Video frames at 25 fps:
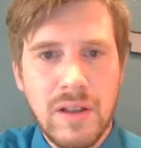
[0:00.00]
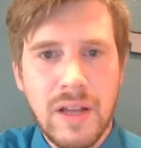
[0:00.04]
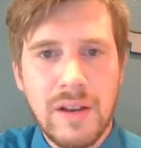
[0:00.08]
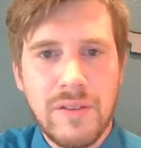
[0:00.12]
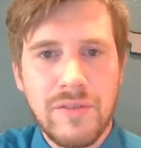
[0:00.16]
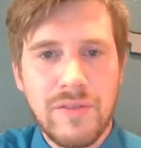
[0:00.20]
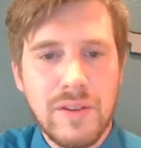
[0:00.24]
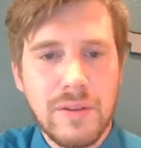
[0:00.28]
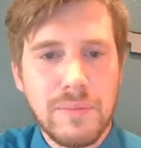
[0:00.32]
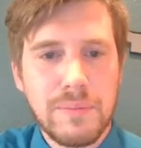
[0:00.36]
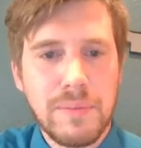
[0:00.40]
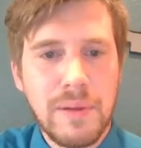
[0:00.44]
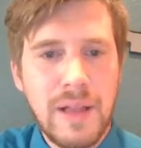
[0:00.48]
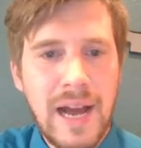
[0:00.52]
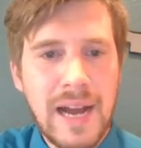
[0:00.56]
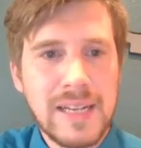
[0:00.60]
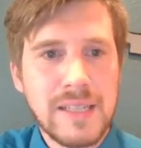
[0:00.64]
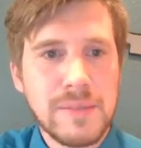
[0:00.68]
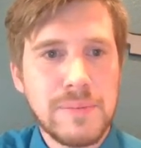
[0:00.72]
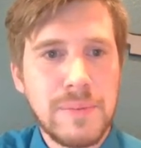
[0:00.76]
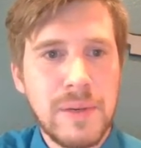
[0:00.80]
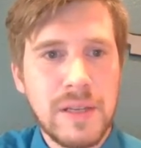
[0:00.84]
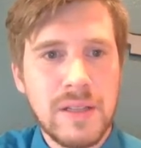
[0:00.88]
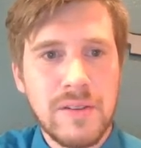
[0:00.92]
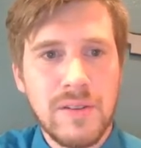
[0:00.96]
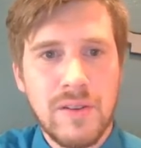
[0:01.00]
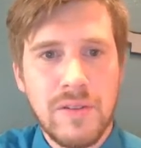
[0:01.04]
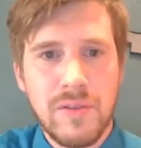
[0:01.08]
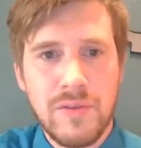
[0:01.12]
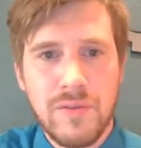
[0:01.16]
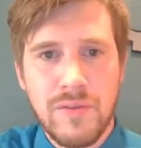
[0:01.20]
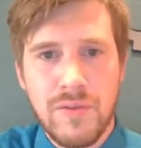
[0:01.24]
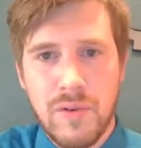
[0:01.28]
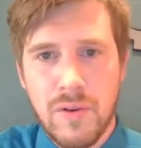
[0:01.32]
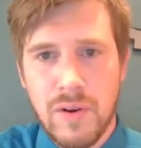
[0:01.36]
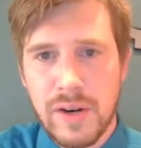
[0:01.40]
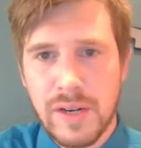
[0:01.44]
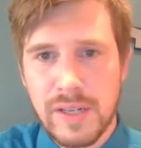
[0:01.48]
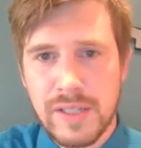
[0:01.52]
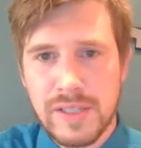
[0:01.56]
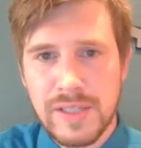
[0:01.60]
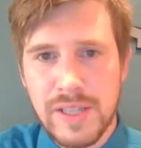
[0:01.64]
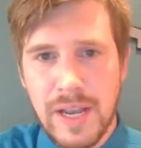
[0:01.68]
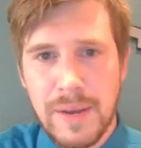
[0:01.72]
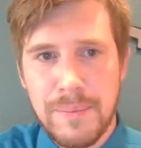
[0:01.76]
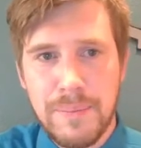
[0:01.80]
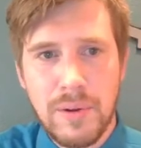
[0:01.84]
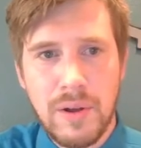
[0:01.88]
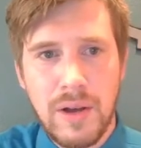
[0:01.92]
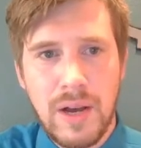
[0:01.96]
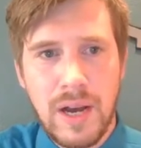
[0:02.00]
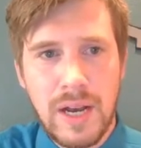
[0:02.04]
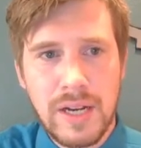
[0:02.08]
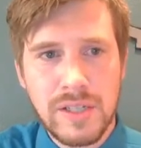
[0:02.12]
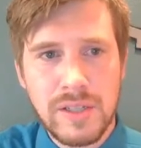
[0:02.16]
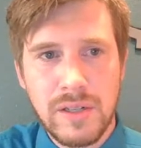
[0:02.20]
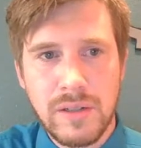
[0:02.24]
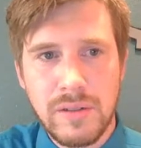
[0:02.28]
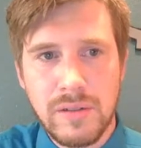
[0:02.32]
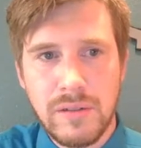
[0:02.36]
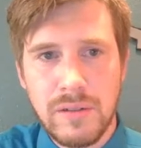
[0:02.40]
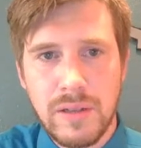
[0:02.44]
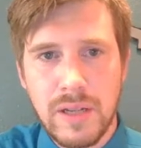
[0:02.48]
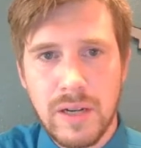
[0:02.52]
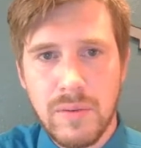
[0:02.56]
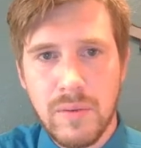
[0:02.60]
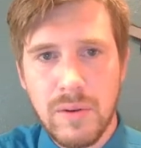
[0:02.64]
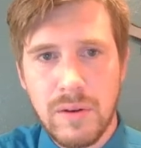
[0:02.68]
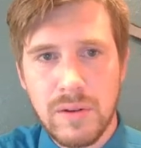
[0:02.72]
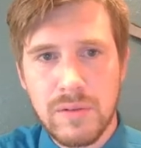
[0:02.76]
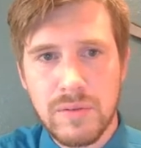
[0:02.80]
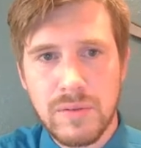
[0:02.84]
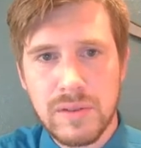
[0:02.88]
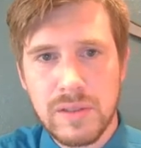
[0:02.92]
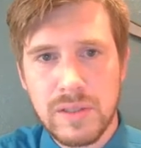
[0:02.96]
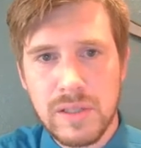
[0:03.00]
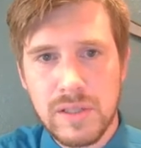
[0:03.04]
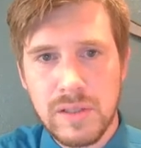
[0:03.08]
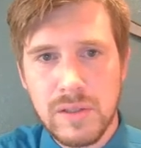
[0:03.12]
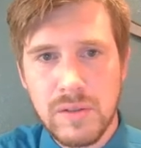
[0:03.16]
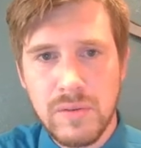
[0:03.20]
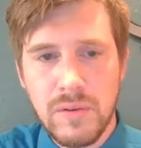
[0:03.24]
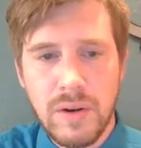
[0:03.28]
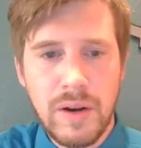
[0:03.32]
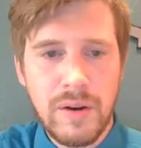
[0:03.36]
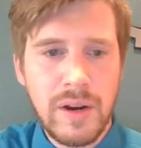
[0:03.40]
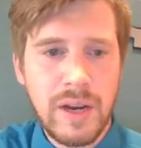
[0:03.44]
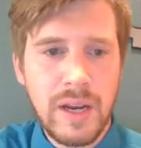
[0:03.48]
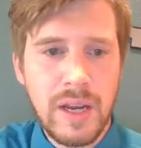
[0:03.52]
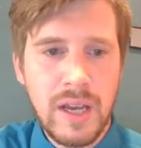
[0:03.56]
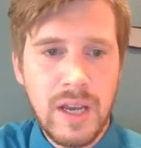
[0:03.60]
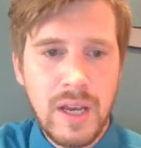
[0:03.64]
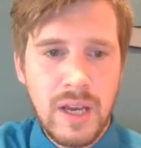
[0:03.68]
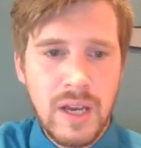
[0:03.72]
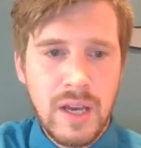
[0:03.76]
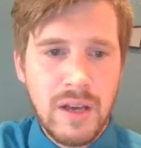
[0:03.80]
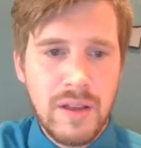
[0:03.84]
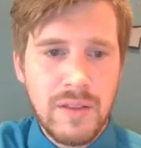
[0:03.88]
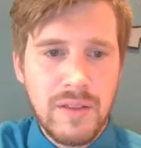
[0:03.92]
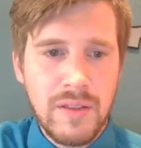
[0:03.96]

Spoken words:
for the blacksmith, for example, I showed you that it worked with this query. The